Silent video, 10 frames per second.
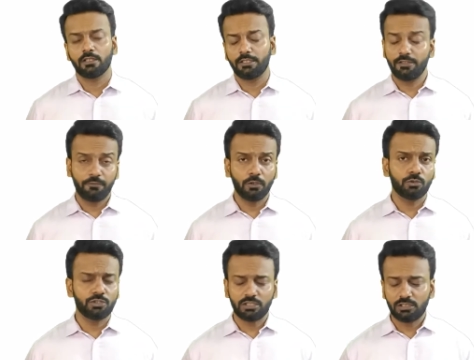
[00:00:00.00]

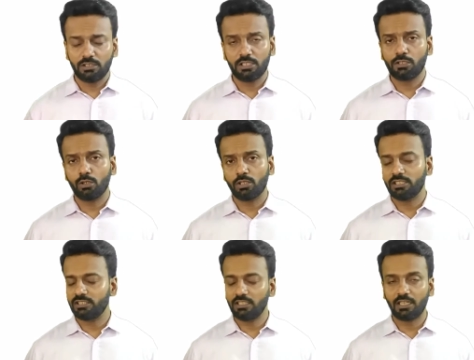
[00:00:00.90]
Diffusion,
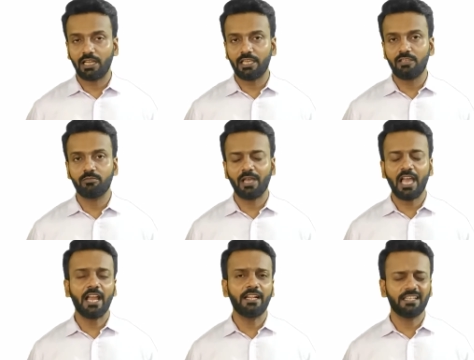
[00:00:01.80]
dislocation, climb
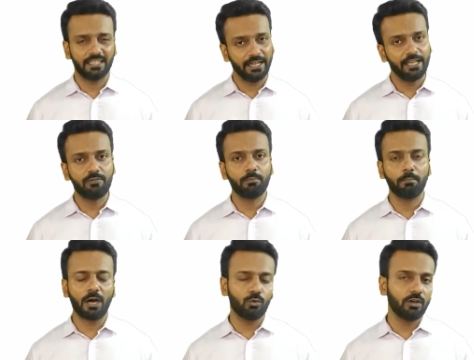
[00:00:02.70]
and grain
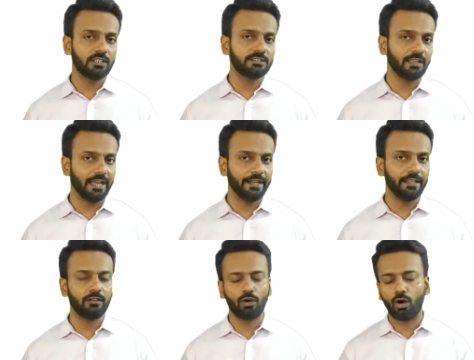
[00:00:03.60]
boundary
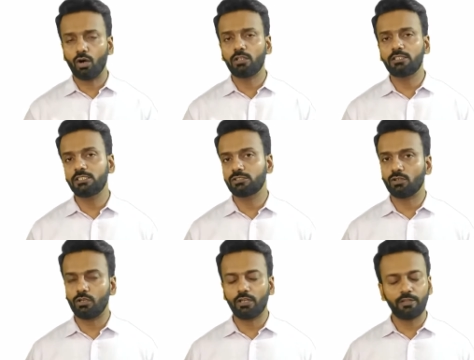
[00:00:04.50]
sliding, all these
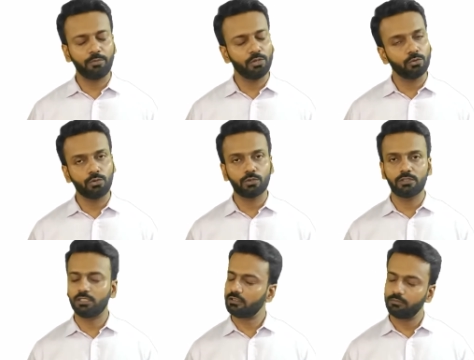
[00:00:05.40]
contribute to
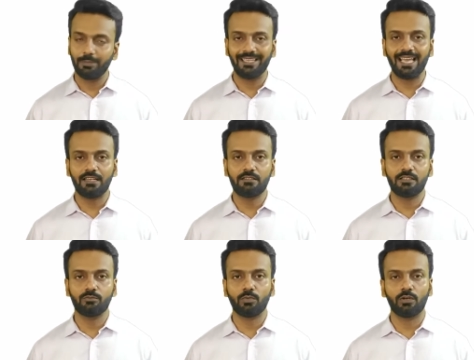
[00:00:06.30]
the
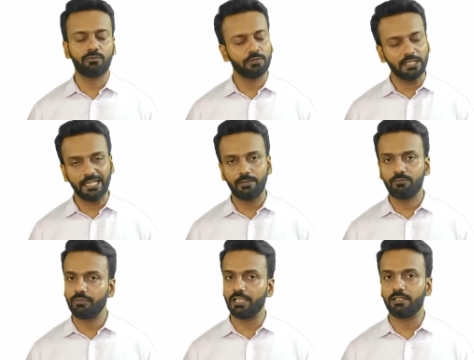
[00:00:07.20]
mechanism of
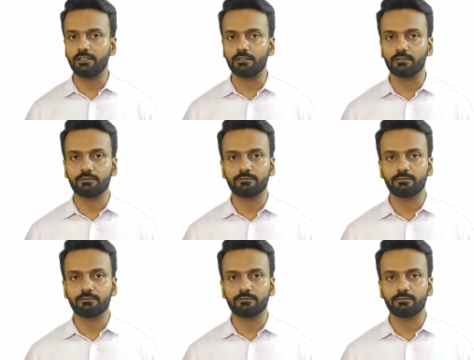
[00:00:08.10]
creep failure.